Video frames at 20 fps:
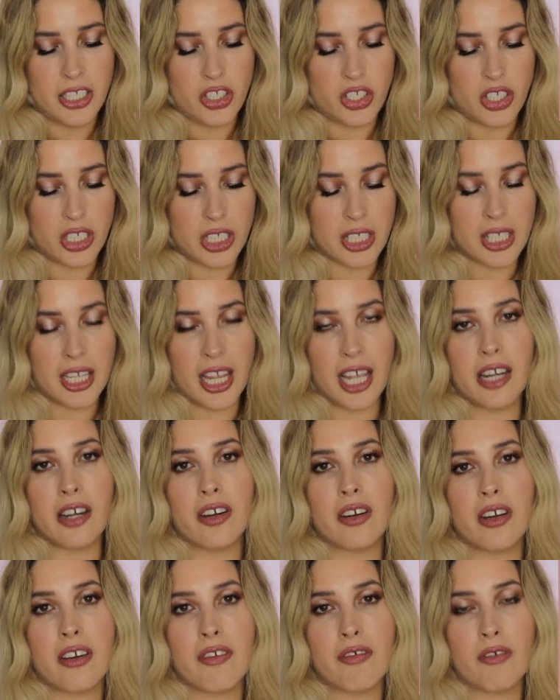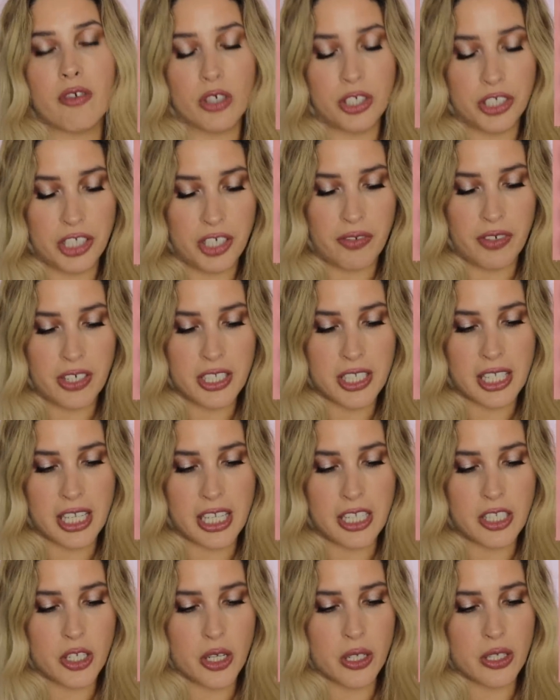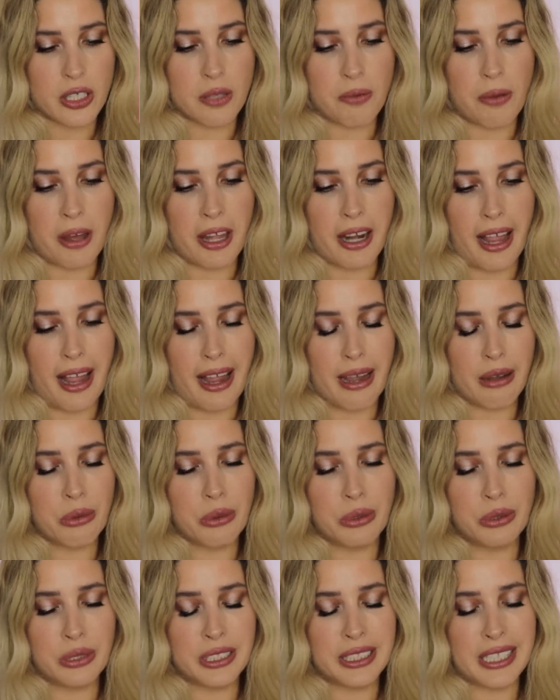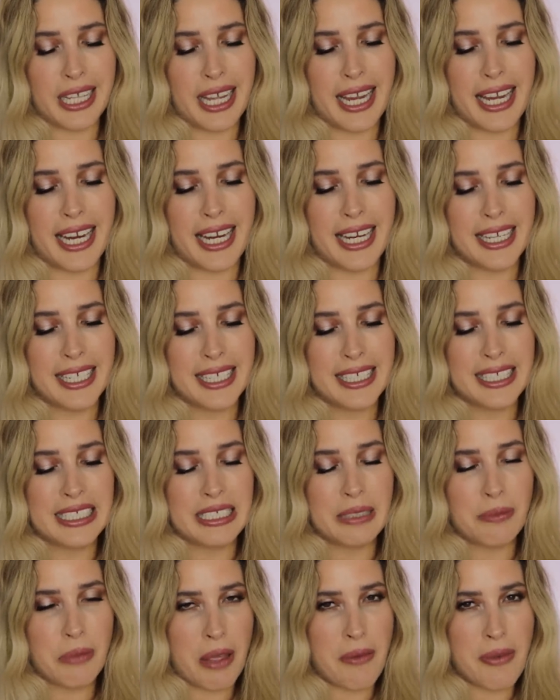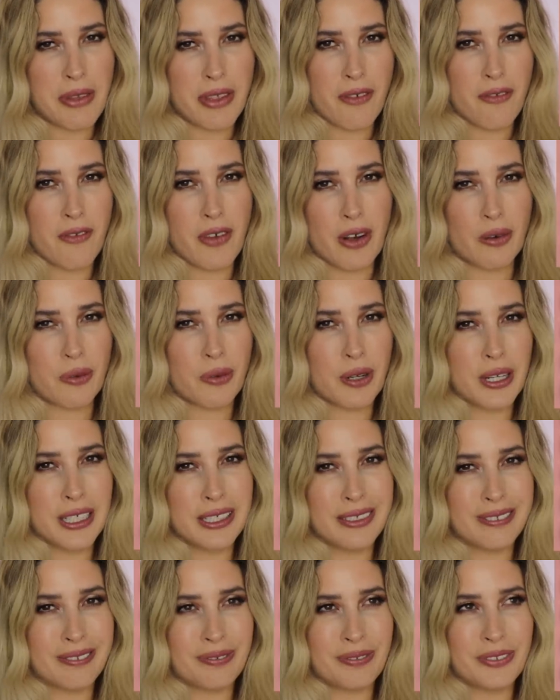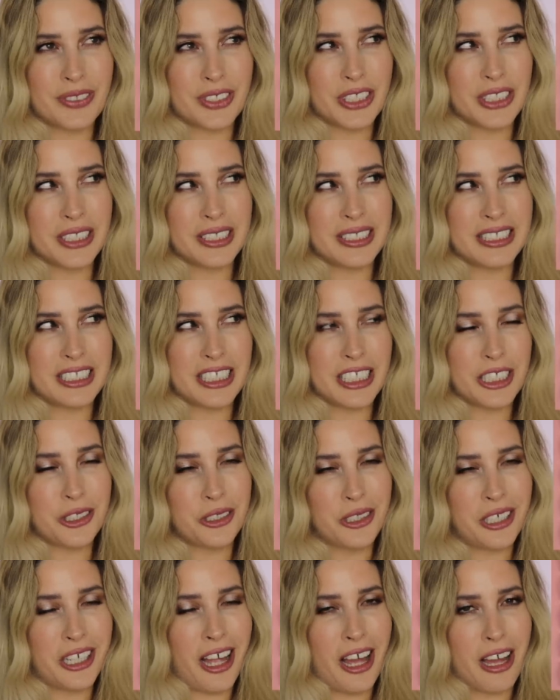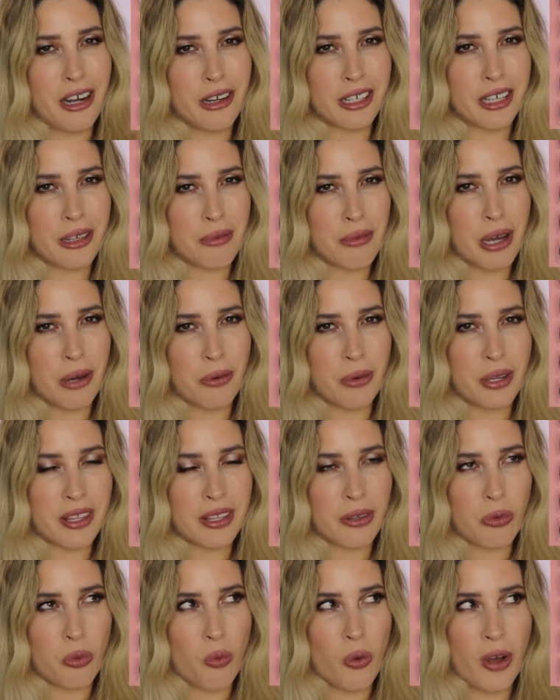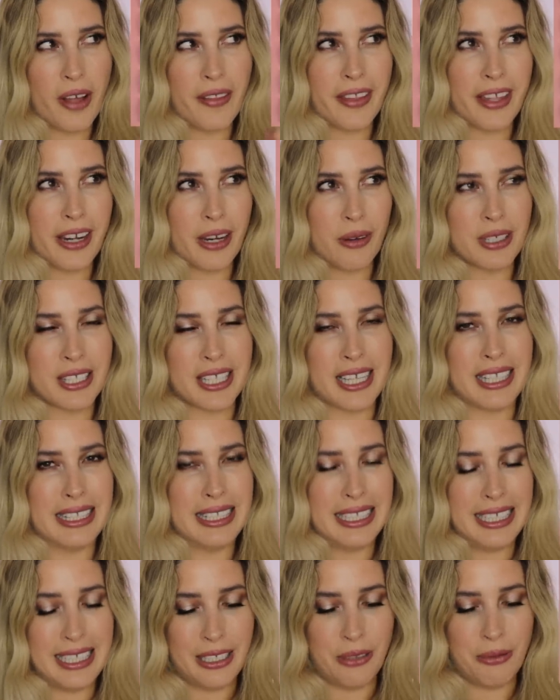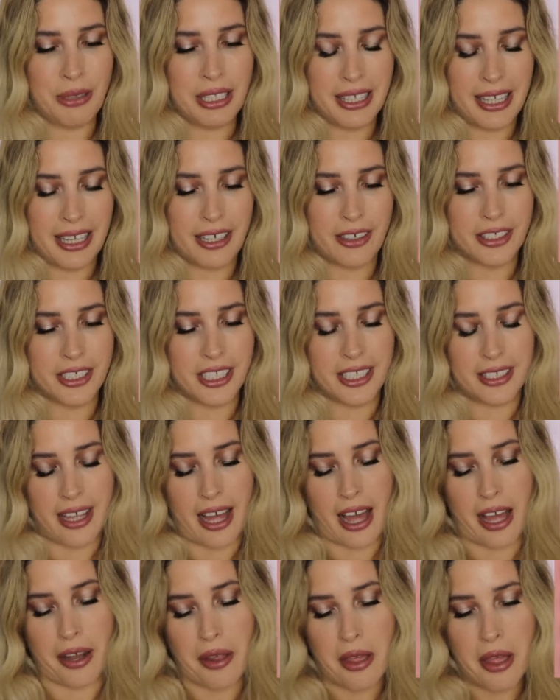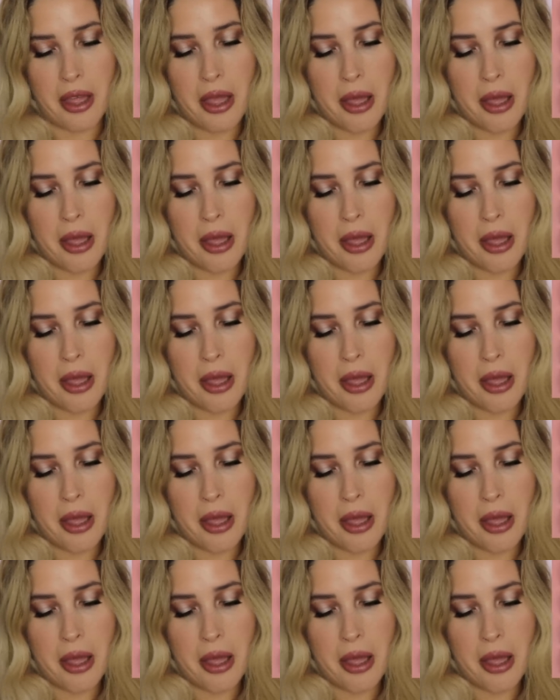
just catering for different skin tones. But I will say maybe the fair one she should have come out with one that it was a little bit lighter than that.